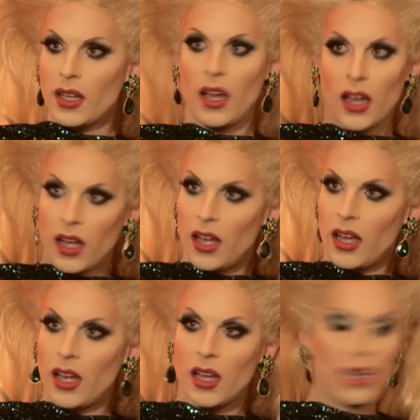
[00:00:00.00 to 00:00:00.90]
blue. That's it was
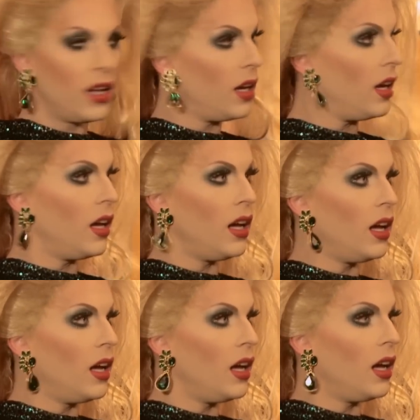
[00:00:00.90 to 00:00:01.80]
what I was gonna I talk know.
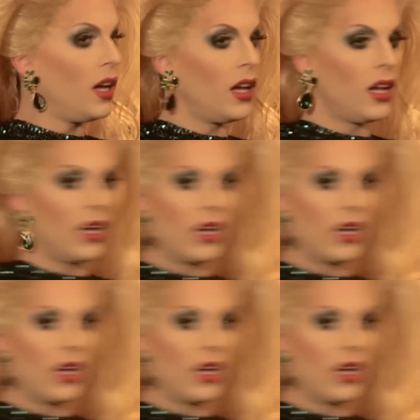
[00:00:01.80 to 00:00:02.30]
about. I'm like, girl,